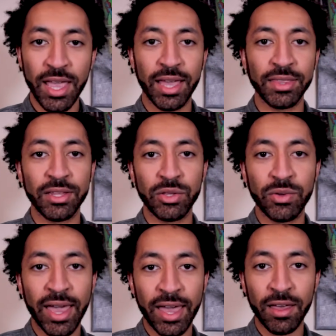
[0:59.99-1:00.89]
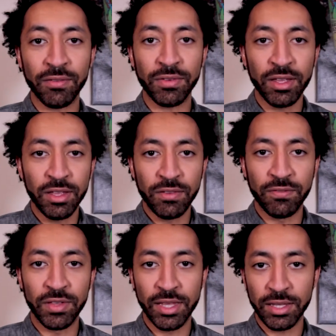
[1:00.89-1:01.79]
and then you have
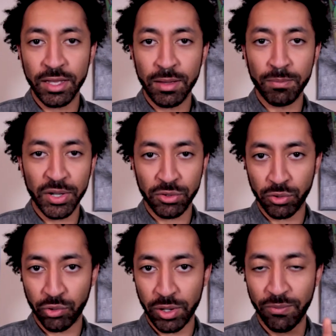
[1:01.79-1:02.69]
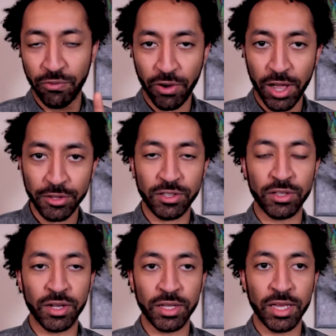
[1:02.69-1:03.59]
vanilla buttercream
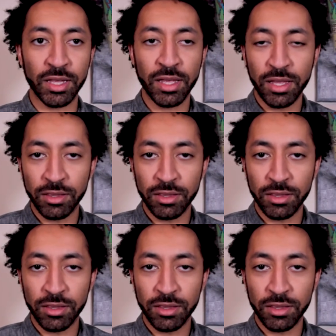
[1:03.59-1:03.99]
frosting on it,